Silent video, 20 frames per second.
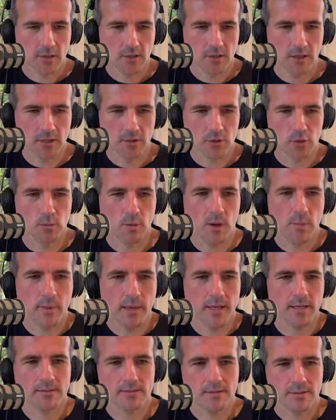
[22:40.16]
I do my
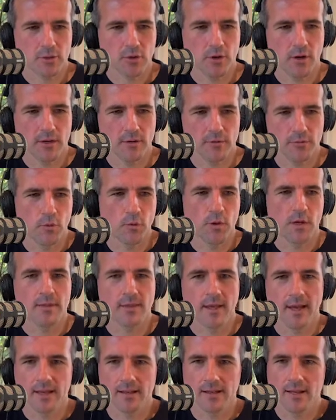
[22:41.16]
best to try and avoid
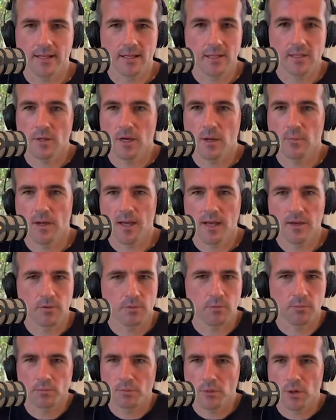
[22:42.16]
that anytime I have a
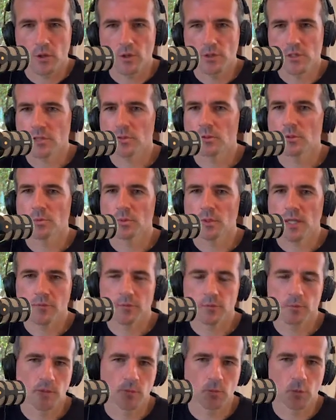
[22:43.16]
project or
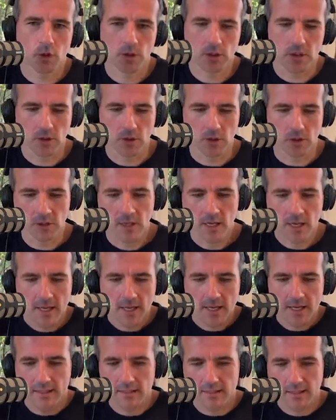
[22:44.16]
platform I'm working on.
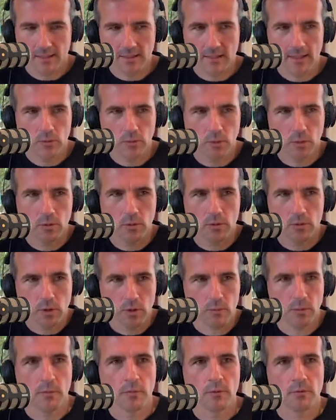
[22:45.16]
And Alita, what we were
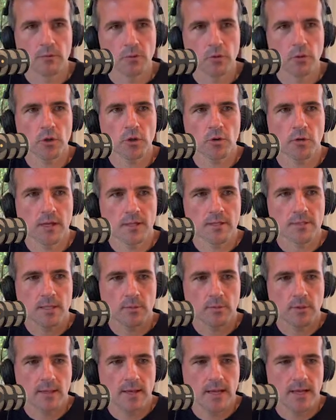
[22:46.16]
talking about before around
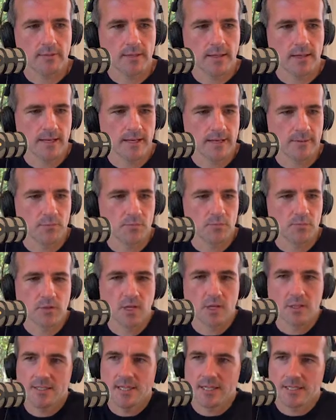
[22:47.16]
some of that
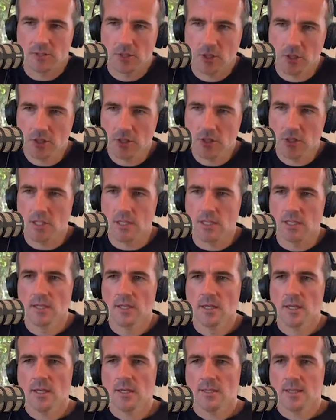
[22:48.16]
technology
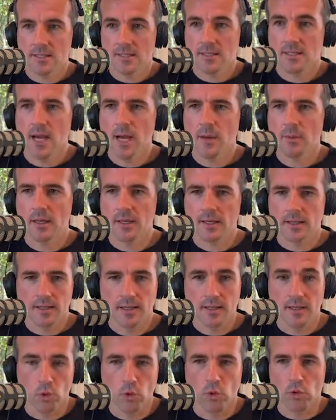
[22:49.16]
that's coming
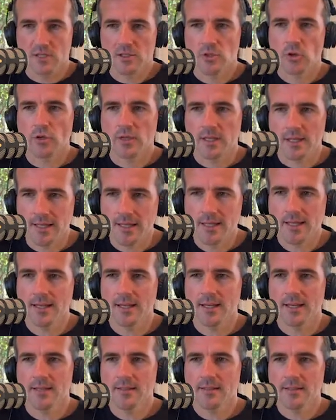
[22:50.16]
or is already
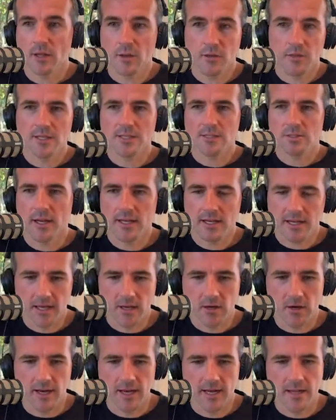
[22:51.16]
here, things like
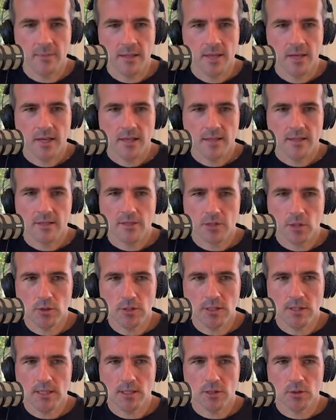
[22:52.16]
AI, it's
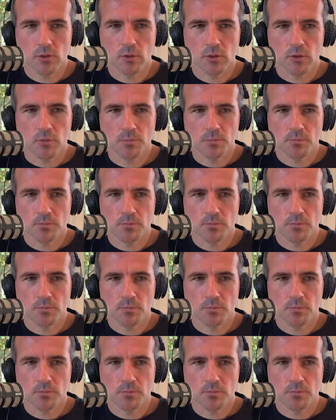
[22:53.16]
only going to